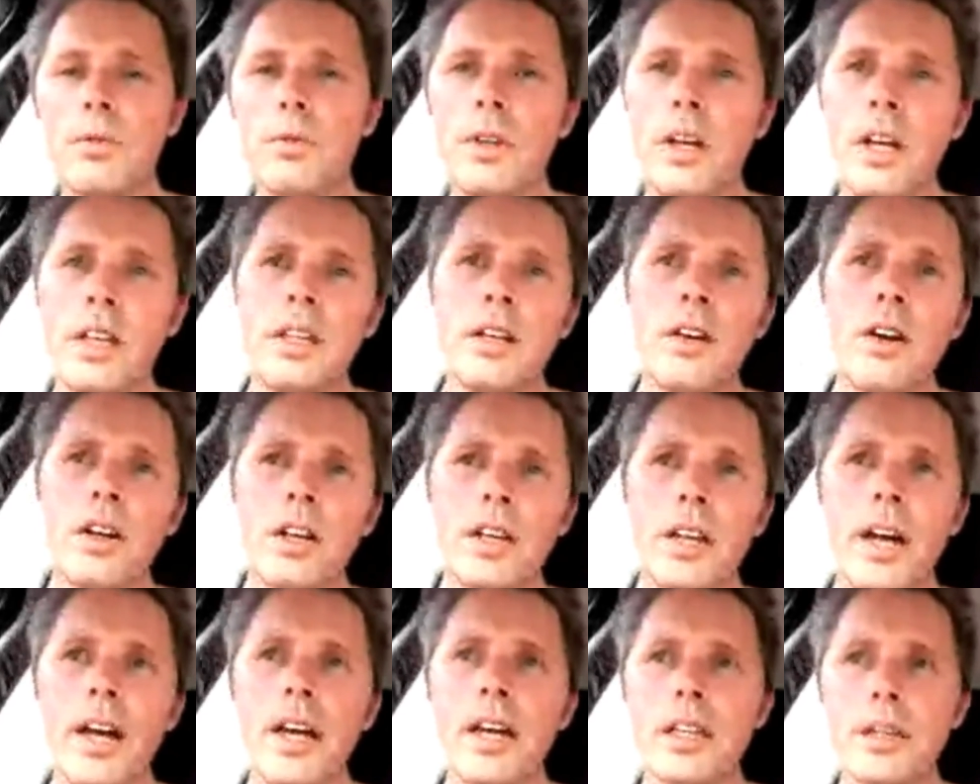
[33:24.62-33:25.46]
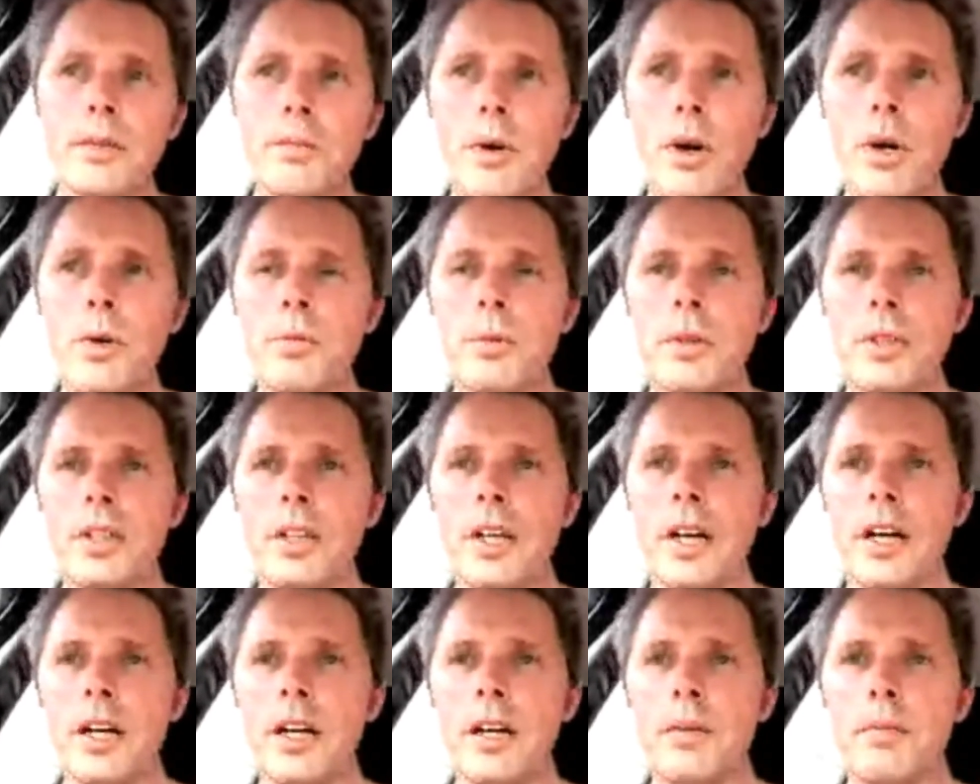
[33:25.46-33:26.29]
okay. Uh, they're okay at the
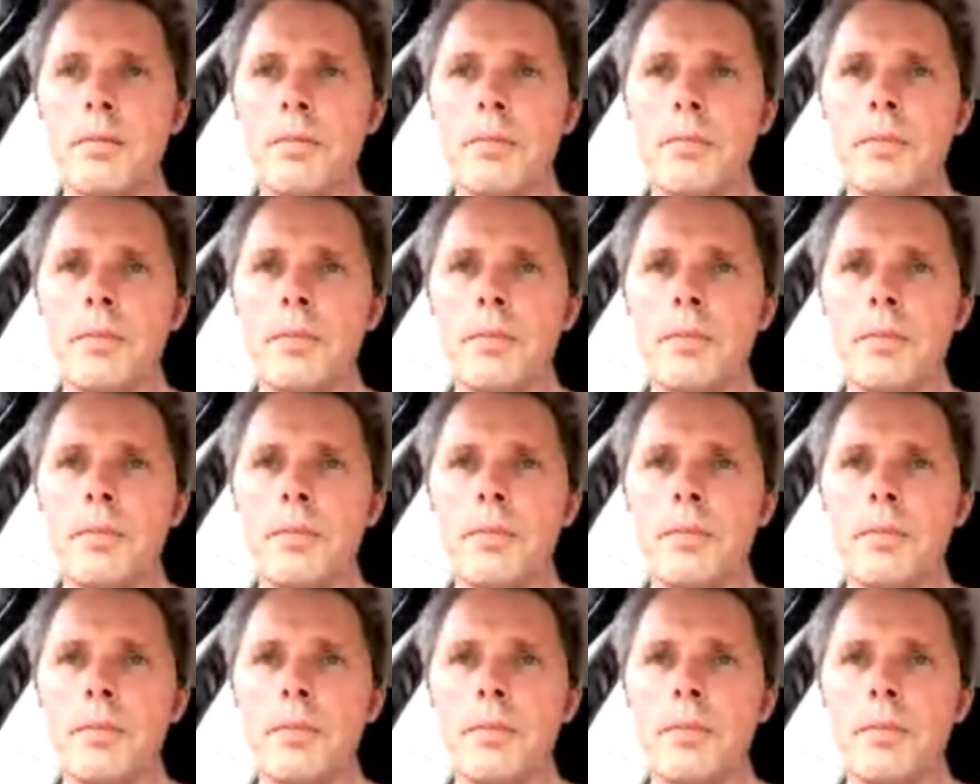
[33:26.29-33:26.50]
moment.